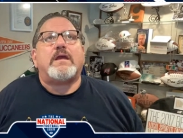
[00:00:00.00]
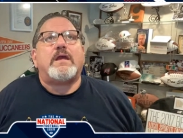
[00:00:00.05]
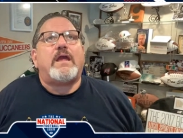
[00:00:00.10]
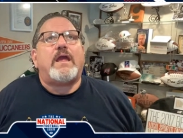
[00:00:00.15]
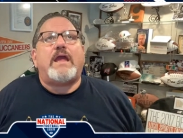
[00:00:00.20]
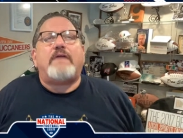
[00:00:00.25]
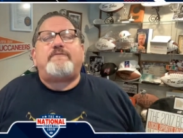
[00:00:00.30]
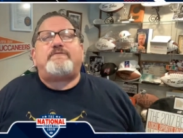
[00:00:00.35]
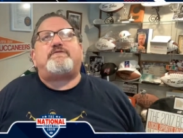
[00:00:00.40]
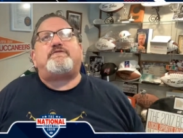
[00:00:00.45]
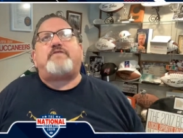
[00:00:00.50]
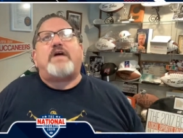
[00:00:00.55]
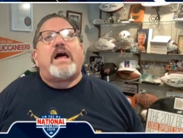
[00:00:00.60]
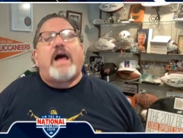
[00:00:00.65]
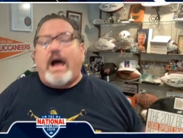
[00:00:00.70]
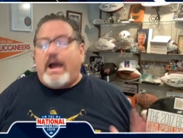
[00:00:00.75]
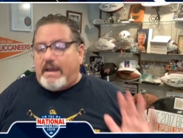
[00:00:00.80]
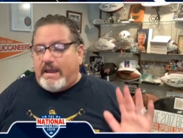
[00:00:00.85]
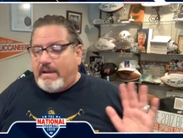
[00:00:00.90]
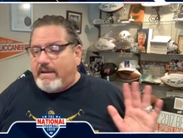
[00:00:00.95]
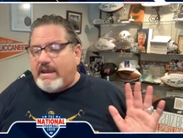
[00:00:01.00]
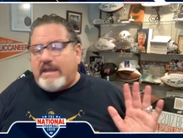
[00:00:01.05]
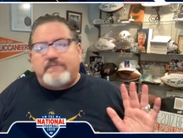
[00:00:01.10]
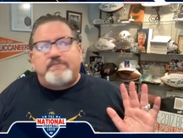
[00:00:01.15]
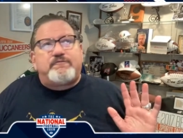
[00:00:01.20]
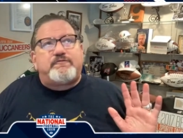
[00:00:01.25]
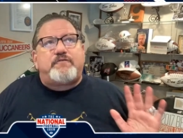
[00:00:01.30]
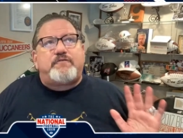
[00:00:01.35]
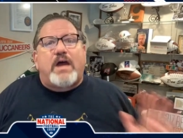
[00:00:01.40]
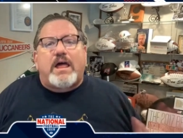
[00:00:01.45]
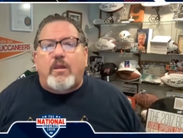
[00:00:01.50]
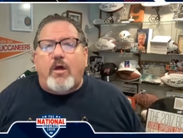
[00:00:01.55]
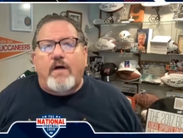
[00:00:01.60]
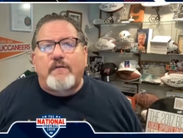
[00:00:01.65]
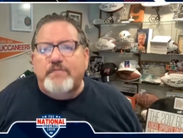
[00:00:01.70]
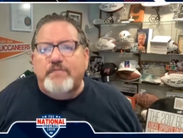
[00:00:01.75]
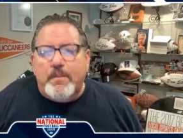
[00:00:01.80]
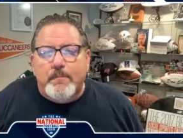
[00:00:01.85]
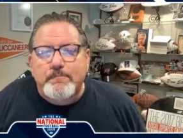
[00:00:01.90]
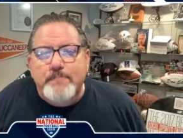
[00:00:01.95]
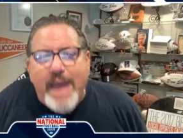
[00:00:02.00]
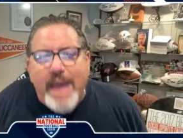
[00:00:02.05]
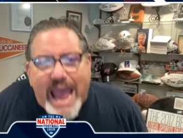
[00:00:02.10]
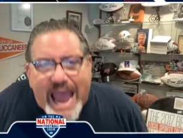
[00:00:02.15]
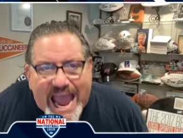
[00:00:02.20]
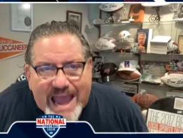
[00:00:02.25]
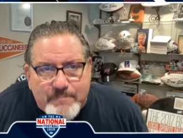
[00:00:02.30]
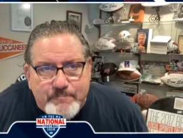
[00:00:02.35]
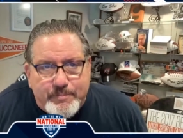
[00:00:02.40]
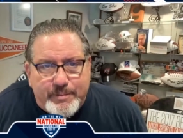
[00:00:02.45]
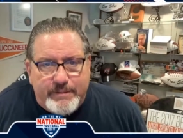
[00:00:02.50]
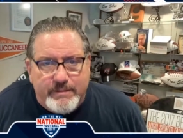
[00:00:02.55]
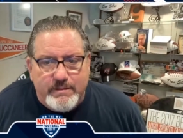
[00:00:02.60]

it fell uh, it fell off the map.